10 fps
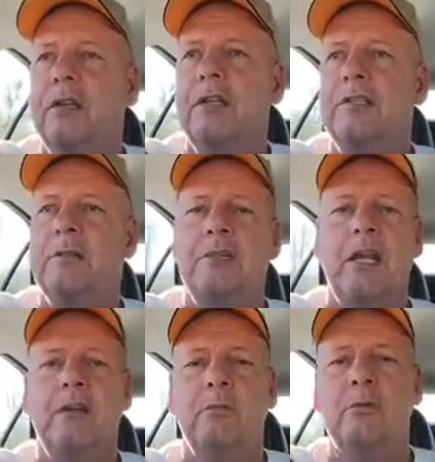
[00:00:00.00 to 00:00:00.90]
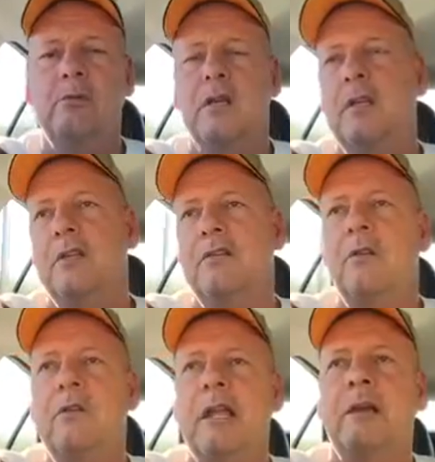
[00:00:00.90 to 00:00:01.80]
His name's Hannibal, so
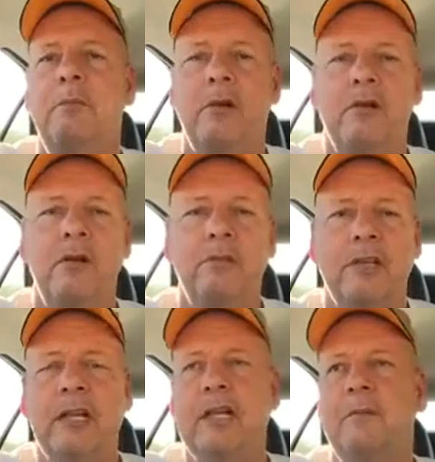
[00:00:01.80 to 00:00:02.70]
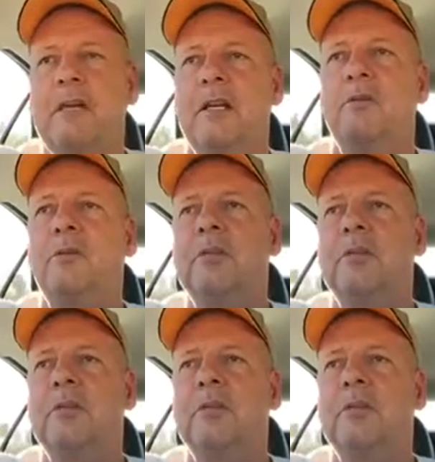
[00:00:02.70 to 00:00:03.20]
who can't partner up with a guy named Hannibal?